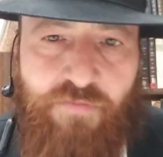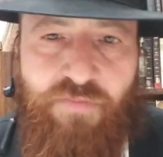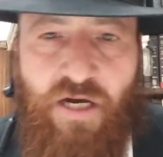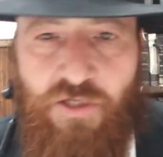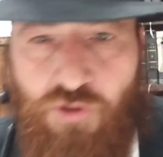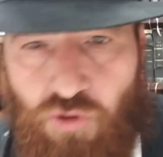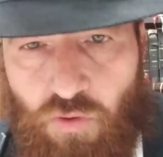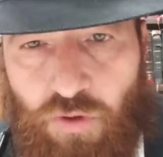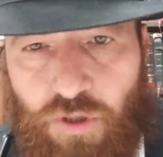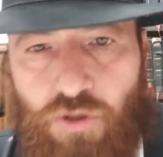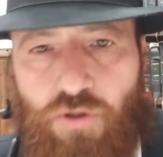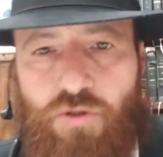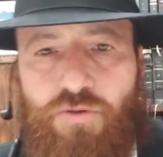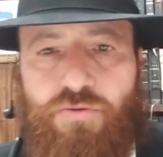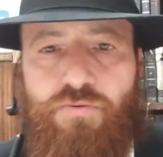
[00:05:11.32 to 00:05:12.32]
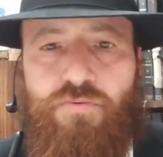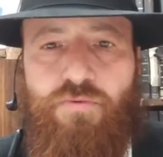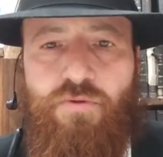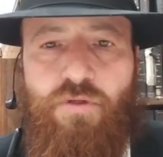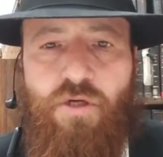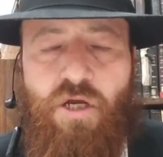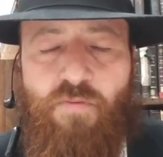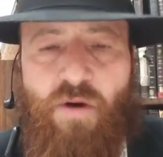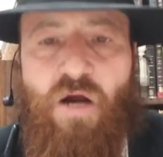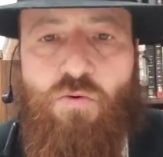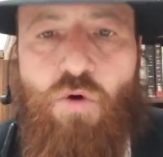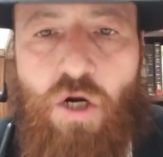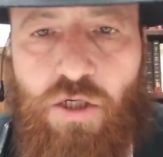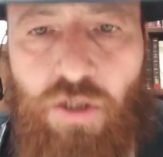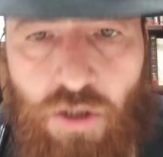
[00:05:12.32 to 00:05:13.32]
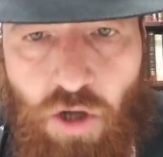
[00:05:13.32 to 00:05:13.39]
and by doing good and by working